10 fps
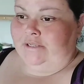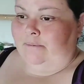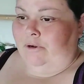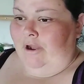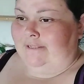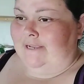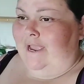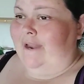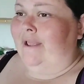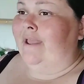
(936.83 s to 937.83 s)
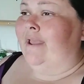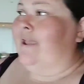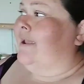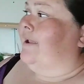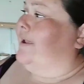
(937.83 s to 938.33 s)
So I'm going to go outside,
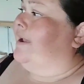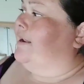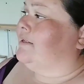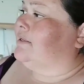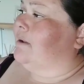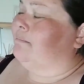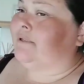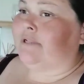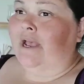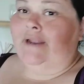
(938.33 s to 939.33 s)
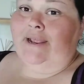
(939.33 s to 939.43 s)
get some sun.